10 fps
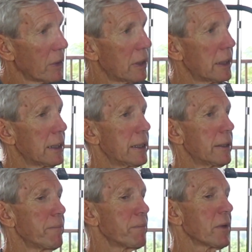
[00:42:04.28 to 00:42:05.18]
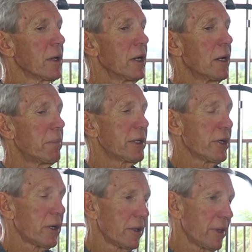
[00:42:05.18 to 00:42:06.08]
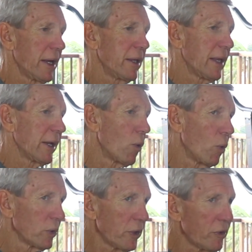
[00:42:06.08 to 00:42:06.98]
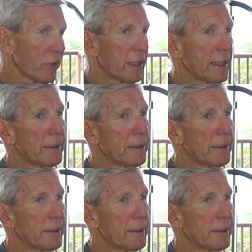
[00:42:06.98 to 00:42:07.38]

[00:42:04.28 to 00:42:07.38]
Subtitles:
But yeah, they called it.